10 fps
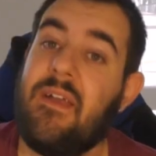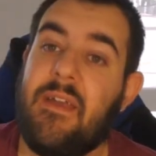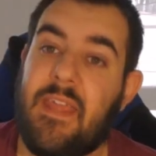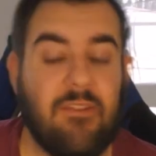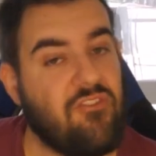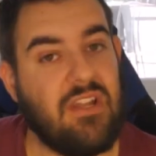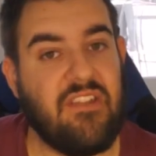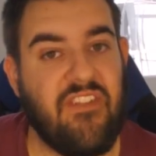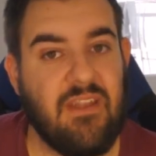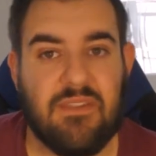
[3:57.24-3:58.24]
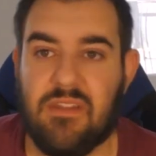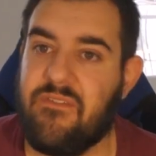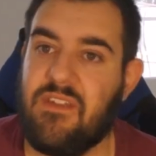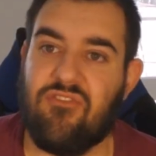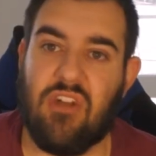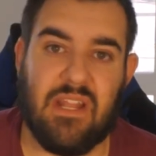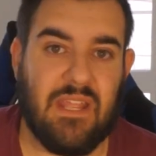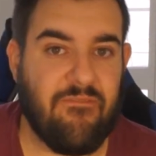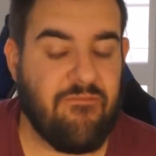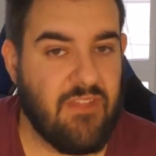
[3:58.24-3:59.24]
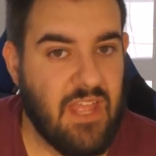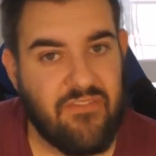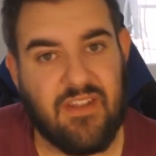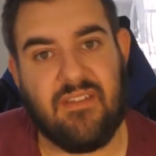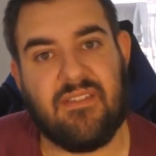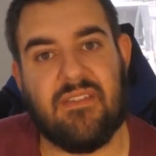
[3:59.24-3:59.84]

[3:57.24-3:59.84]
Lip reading: he'd try to defend himself. He'd try to give evidence to